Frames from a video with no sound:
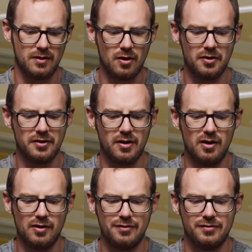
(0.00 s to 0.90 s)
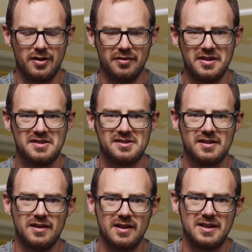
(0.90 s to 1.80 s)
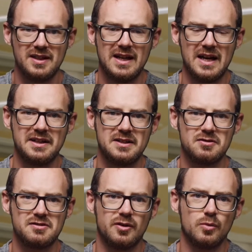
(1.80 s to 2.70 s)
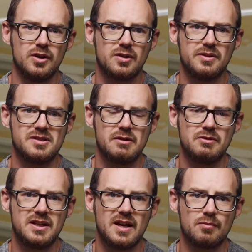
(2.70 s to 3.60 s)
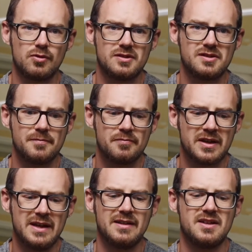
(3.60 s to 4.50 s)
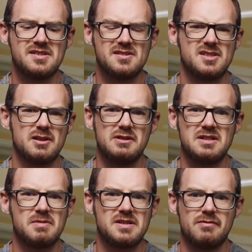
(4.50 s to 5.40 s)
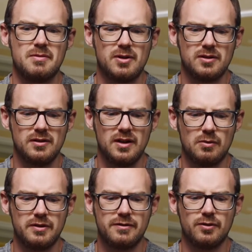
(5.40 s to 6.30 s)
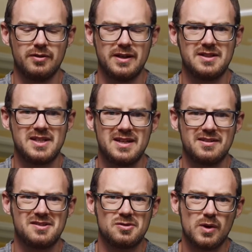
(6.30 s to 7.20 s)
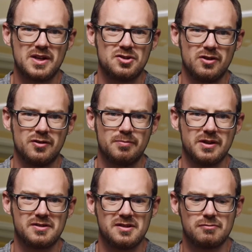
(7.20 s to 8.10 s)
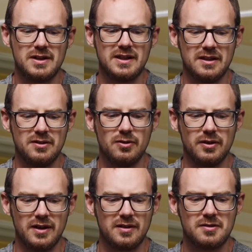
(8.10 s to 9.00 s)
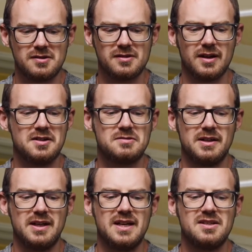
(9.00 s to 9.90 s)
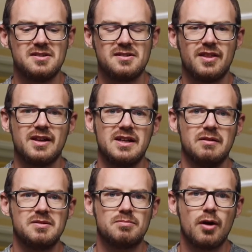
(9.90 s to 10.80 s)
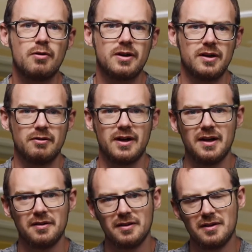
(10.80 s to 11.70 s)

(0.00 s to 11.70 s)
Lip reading: on-off on this side, and it does not work with Sony cameras. This is a Sony specific model. I would have thought they'd take the switch off because it's really annoying, because I spent ages thinking it was broken or I hadn't got